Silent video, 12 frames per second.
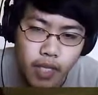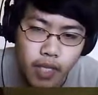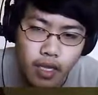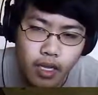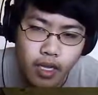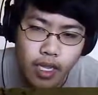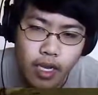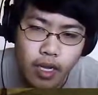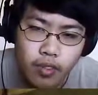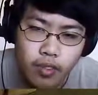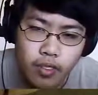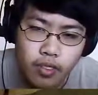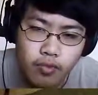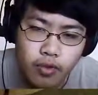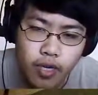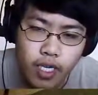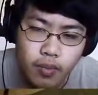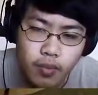Uh, and I'll search
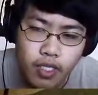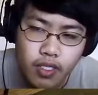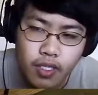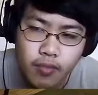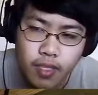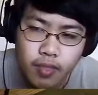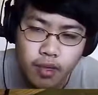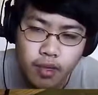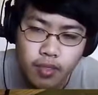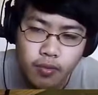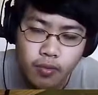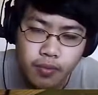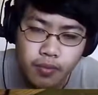for as much stuff as possible.